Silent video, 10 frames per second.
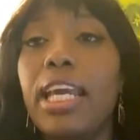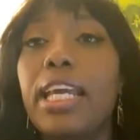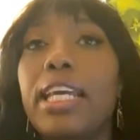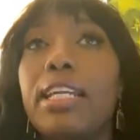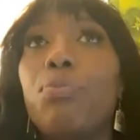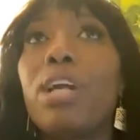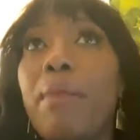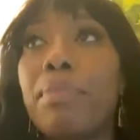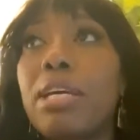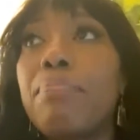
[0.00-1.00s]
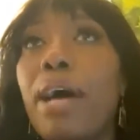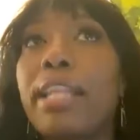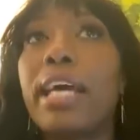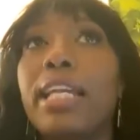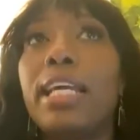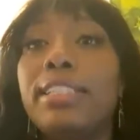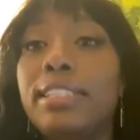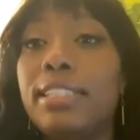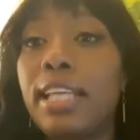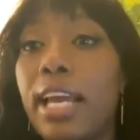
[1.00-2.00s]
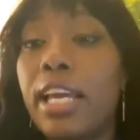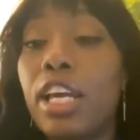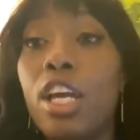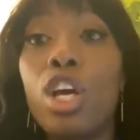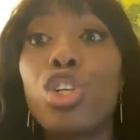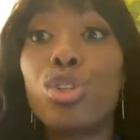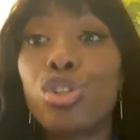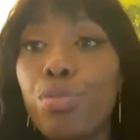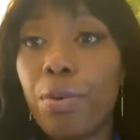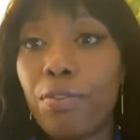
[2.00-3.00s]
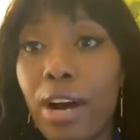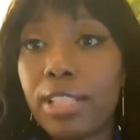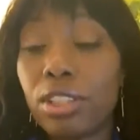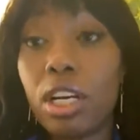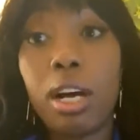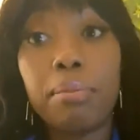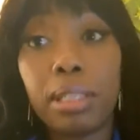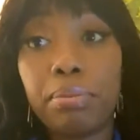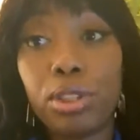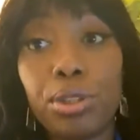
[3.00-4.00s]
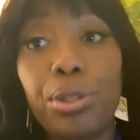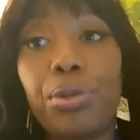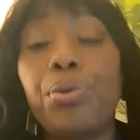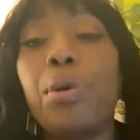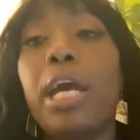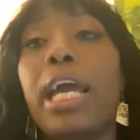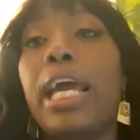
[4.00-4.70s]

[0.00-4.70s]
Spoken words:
And what I mean by that, let's say your supervisor comes up to you